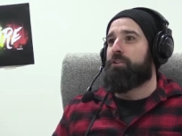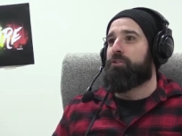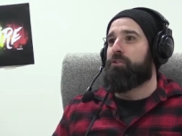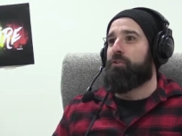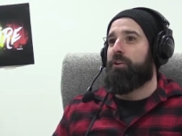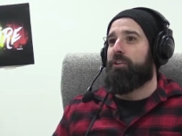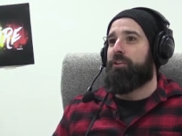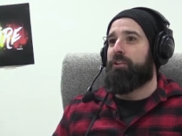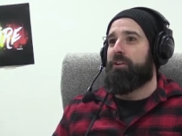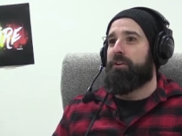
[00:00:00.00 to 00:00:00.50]

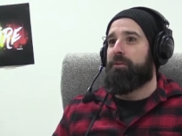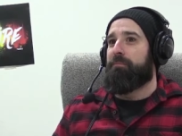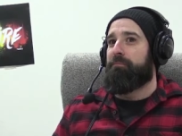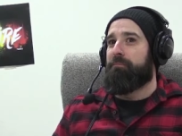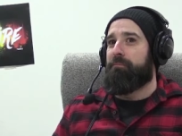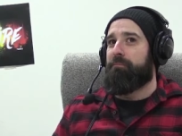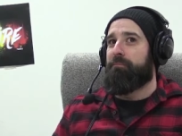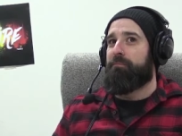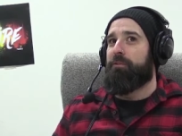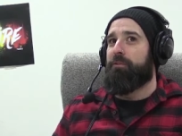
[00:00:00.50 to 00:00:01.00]
of the,
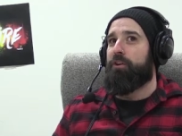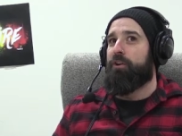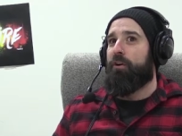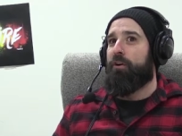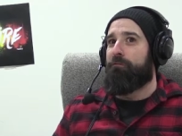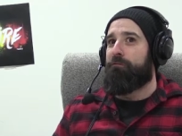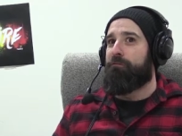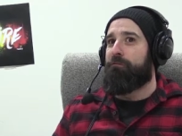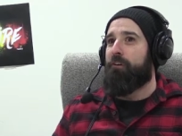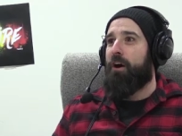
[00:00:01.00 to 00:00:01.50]
you know,
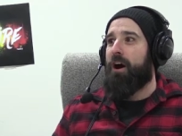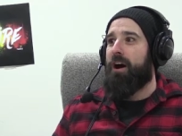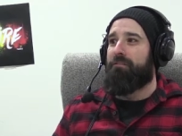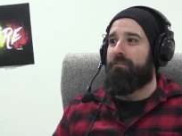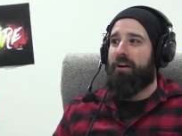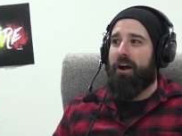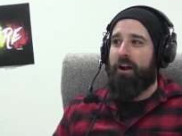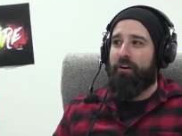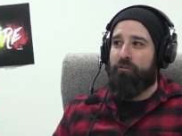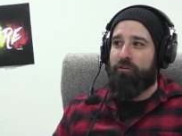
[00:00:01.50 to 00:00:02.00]

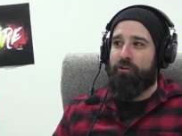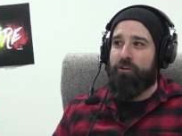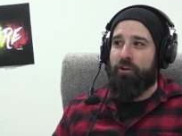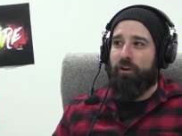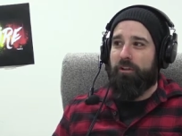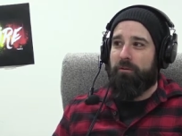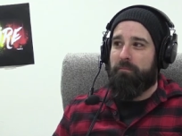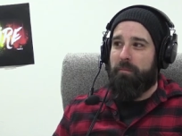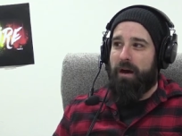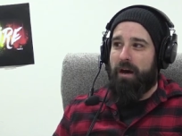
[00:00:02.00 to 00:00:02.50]

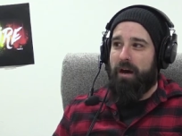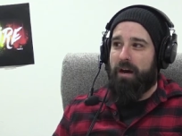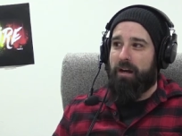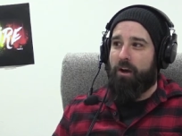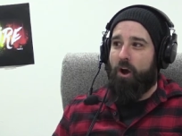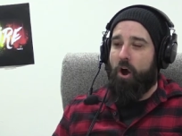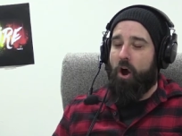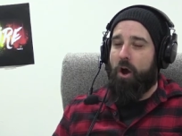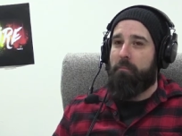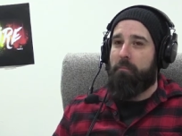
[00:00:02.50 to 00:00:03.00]
$500 mark,
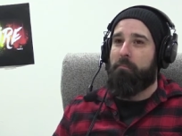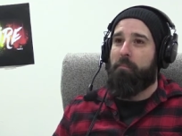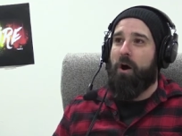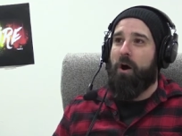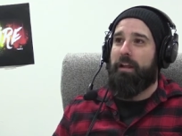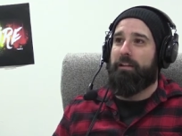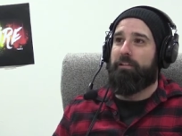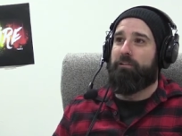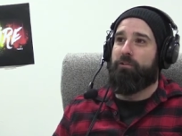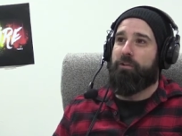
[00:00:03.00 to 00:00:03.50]
I
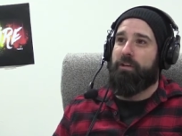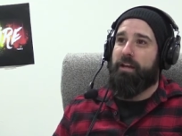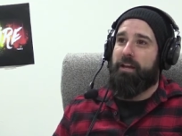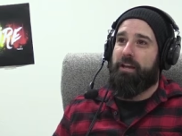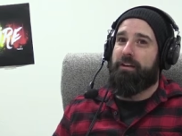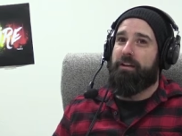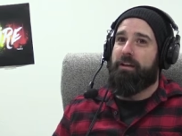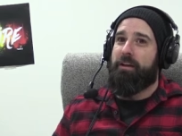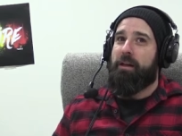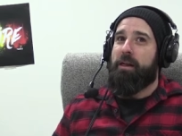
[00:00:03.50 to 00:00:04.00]
might look at,
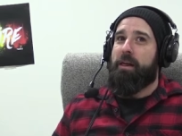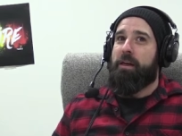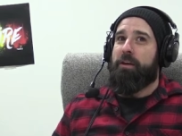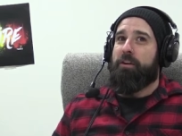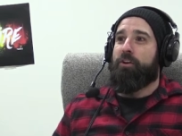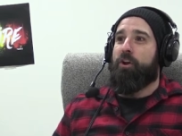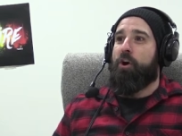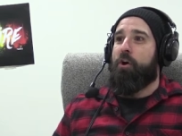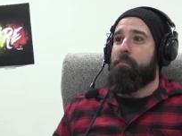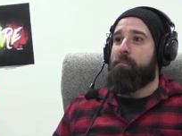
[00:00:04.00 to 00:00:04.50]
you
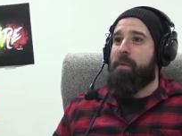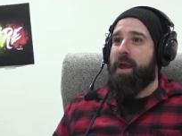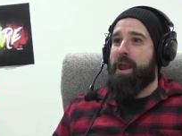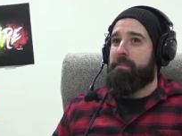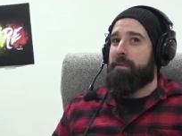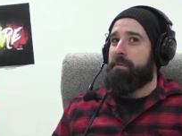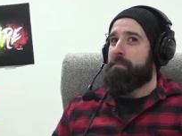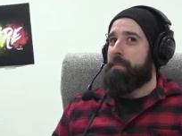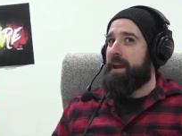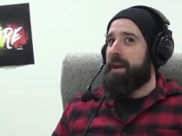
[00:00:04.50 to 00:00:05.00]
know,
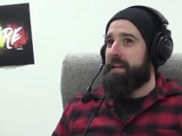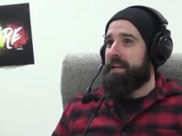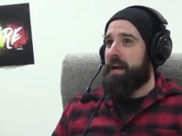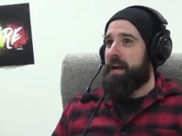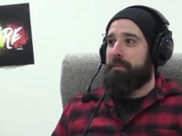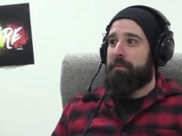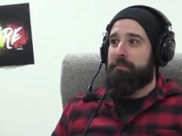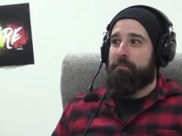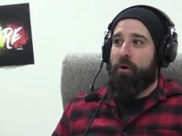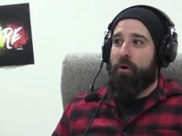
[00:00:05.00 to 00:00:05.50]
maybe meeting up
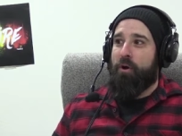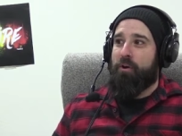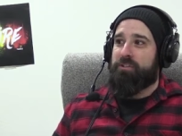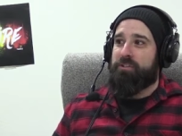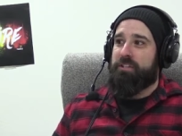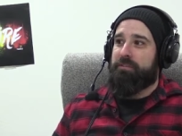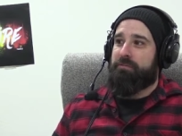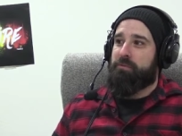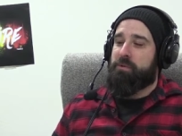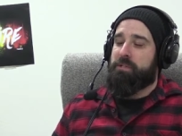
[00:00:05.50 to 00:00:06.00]
in person
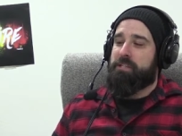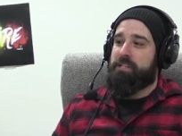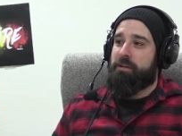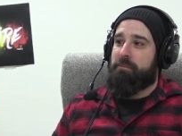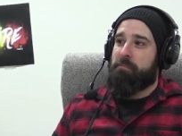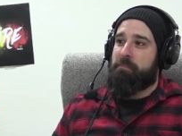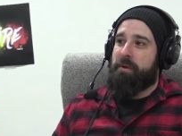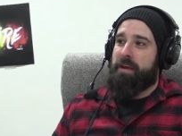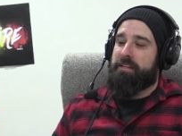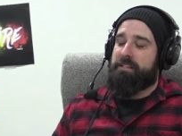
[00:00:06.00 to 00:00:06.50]
if it was someone
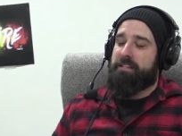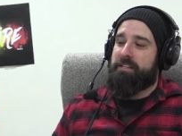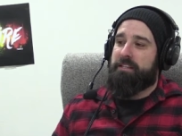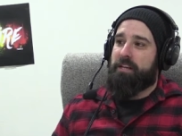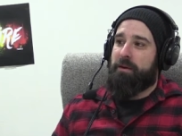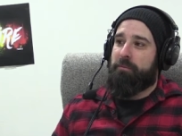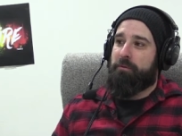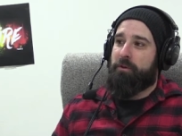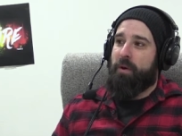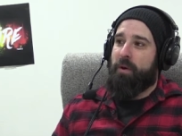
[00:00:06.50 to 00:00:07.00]
based in
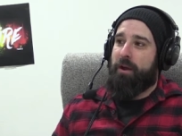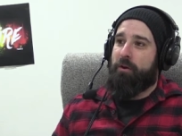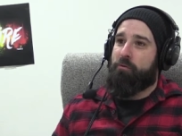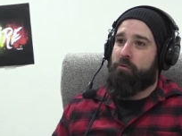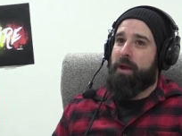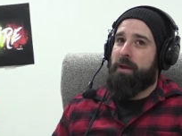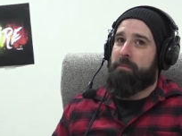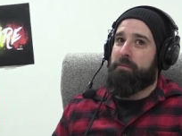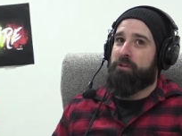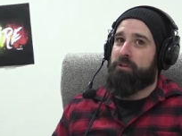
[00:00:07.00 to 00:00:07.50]
WA, or
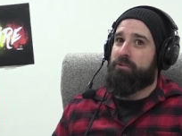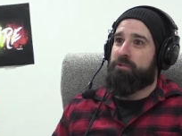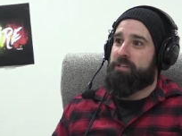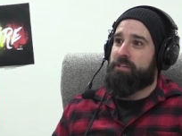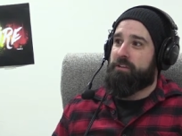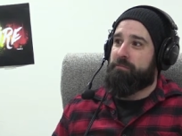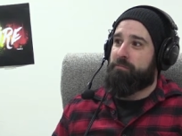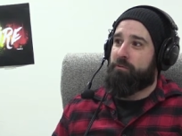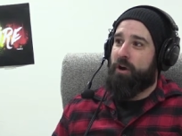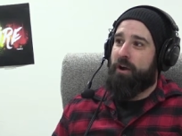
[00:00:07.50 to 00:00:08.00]
maybe using
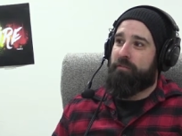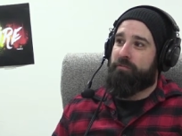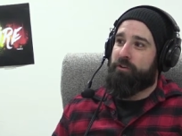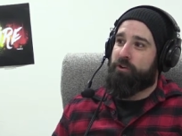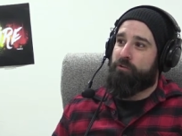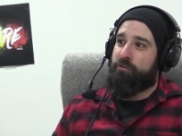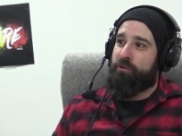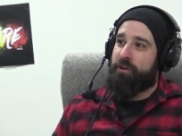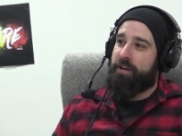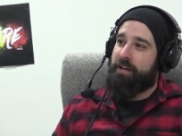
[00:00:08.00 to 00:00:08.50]
a private
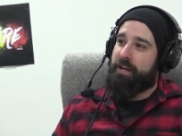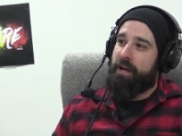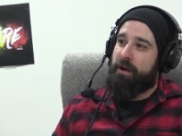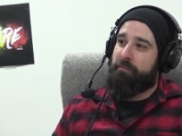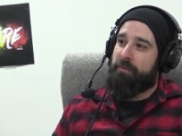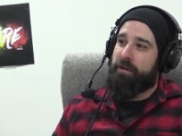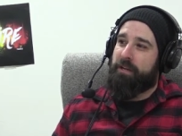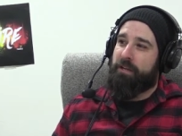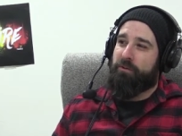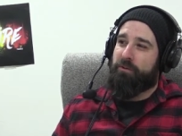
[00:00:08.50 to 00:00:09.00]
courier
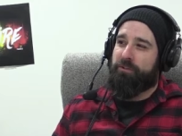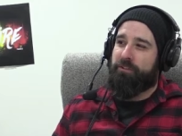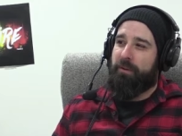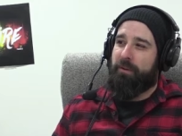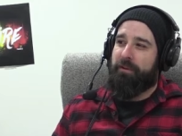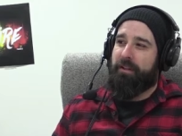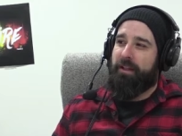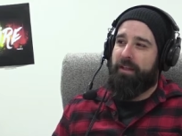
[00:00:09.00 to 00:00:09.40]
company or something like that.